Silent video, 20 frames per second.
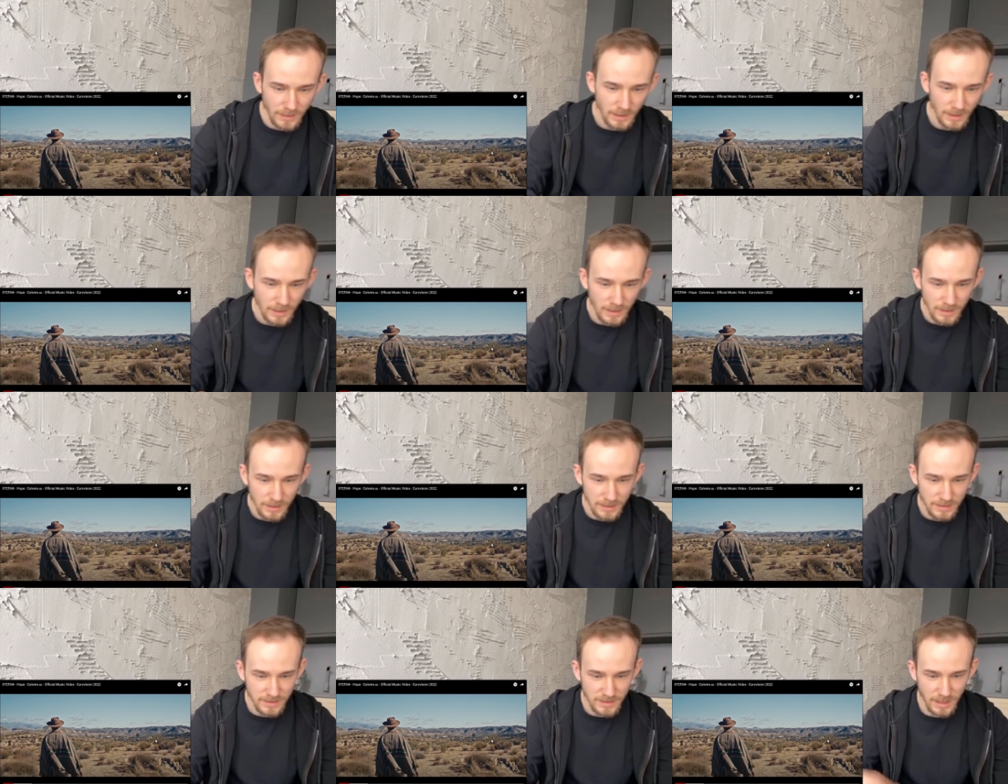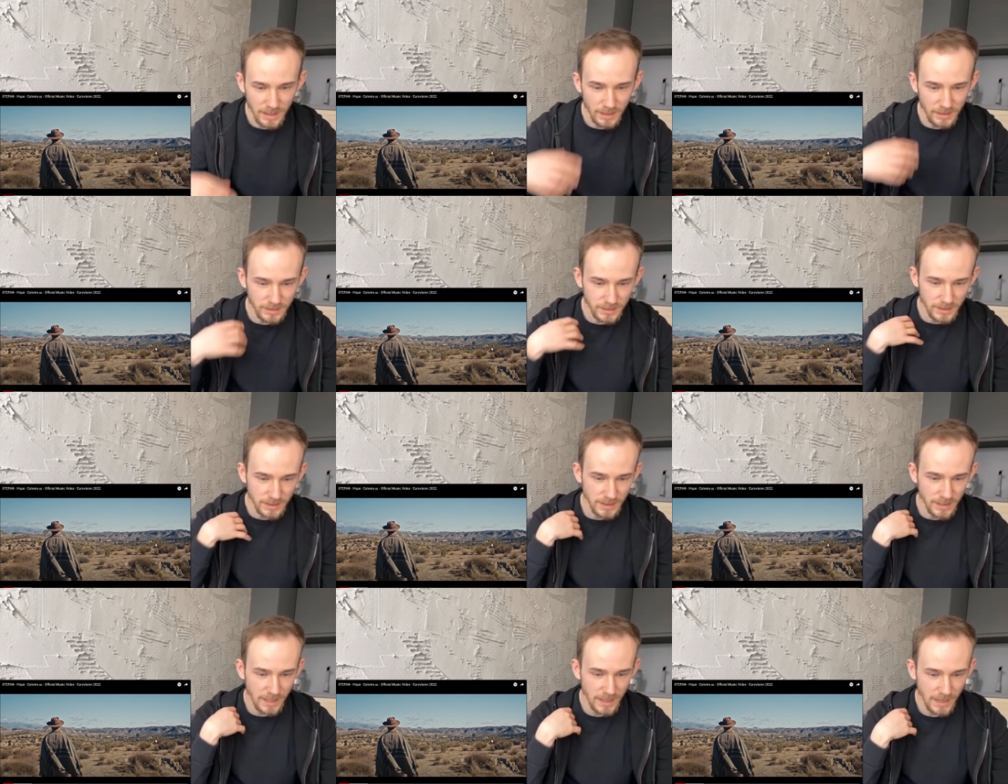Is
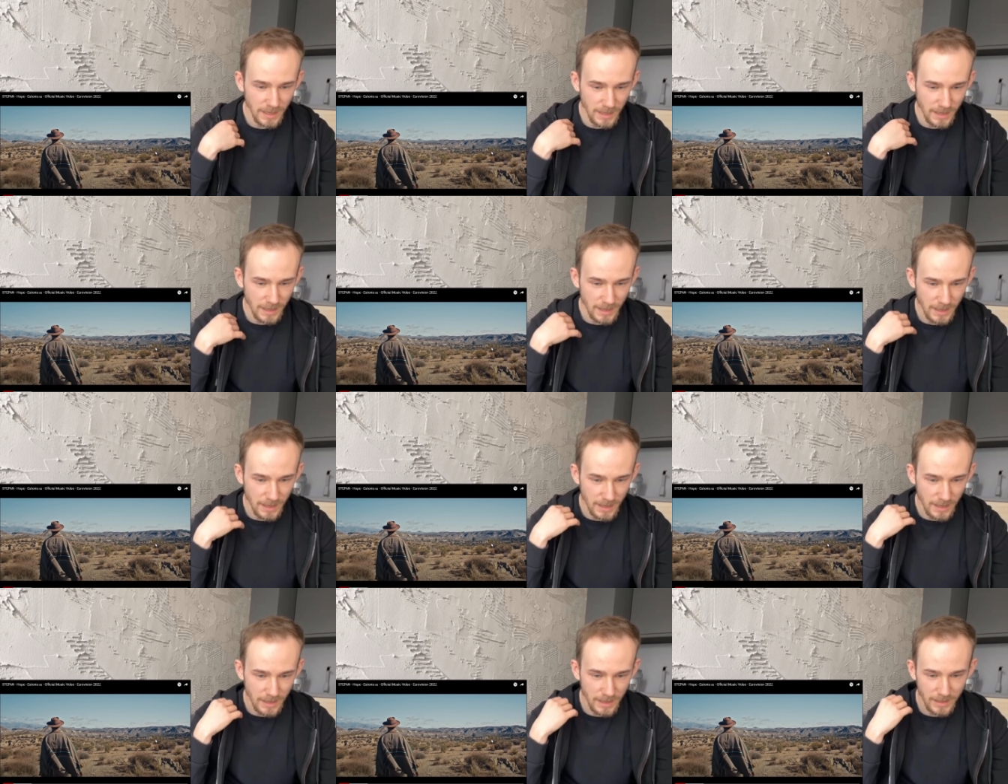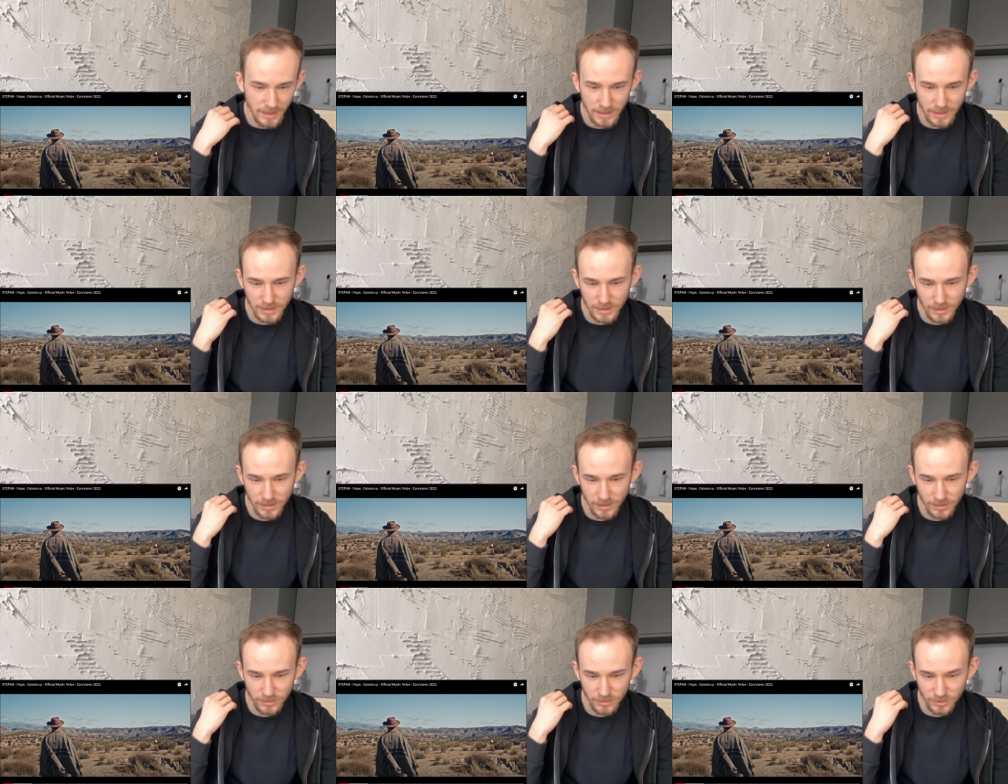that a
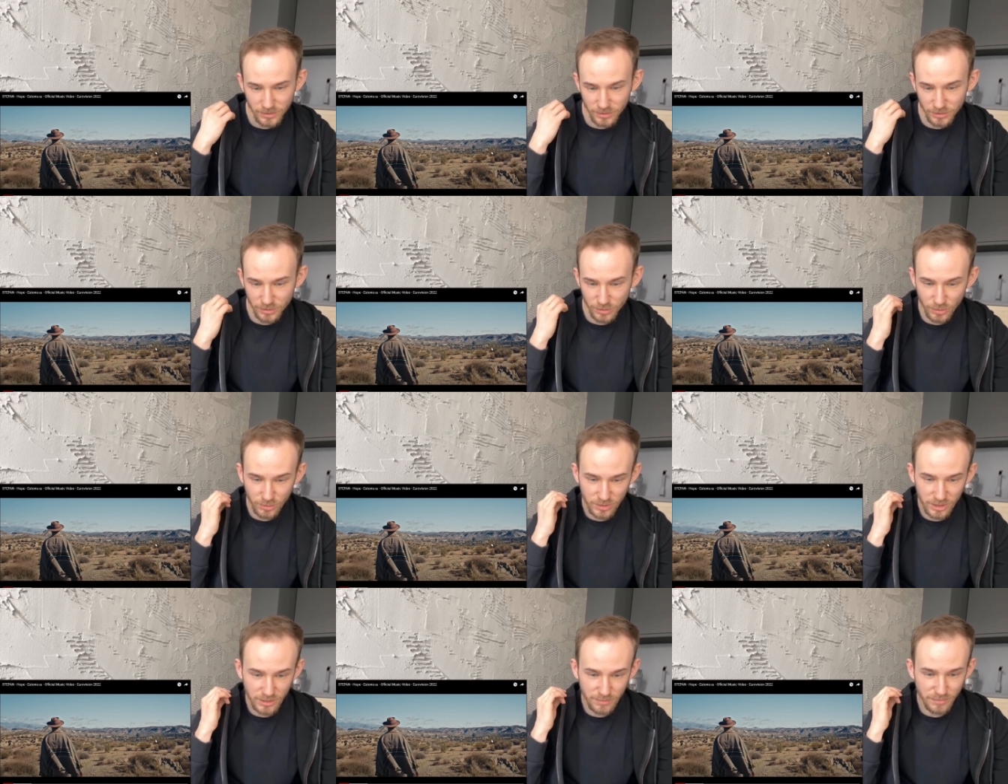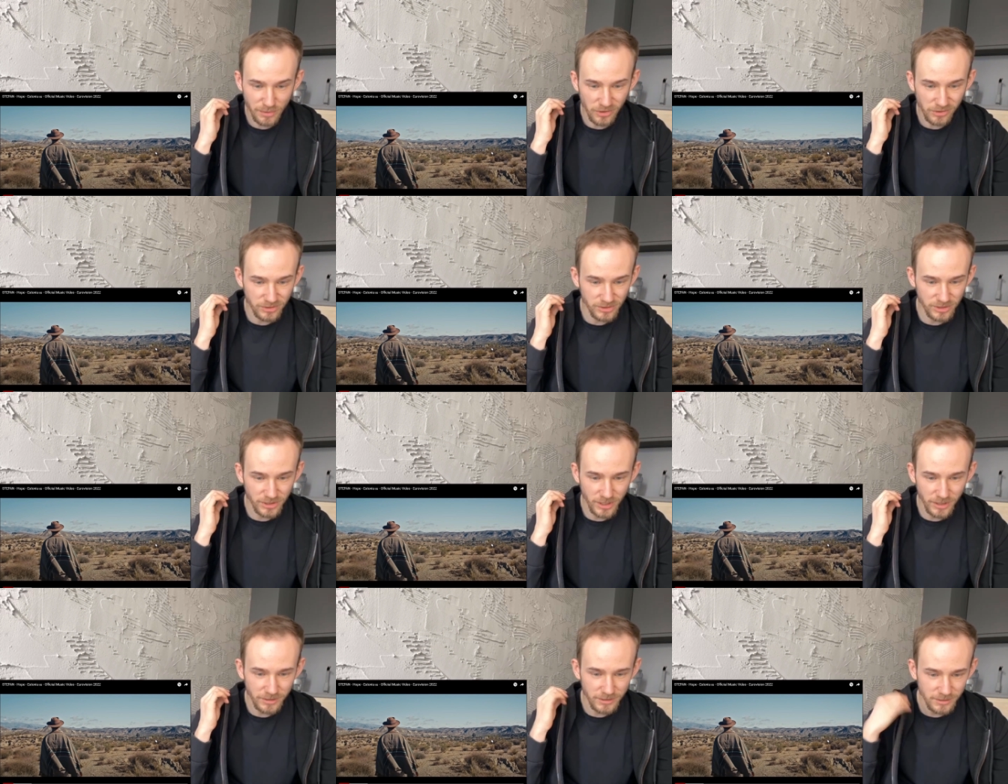Gucci
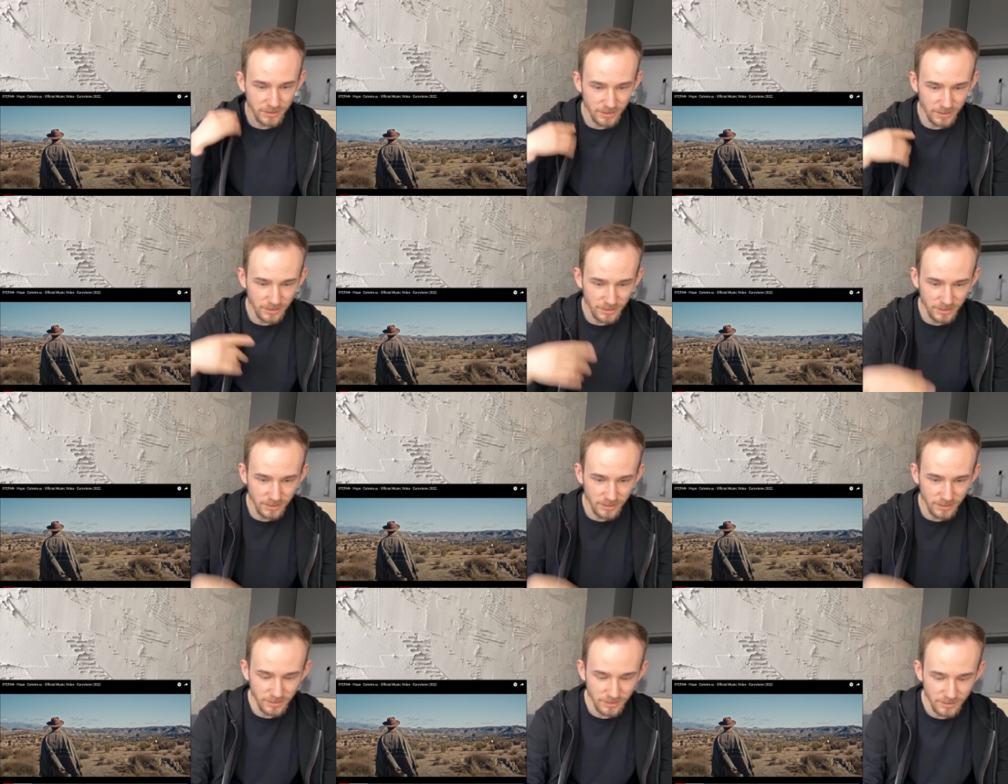poncho or?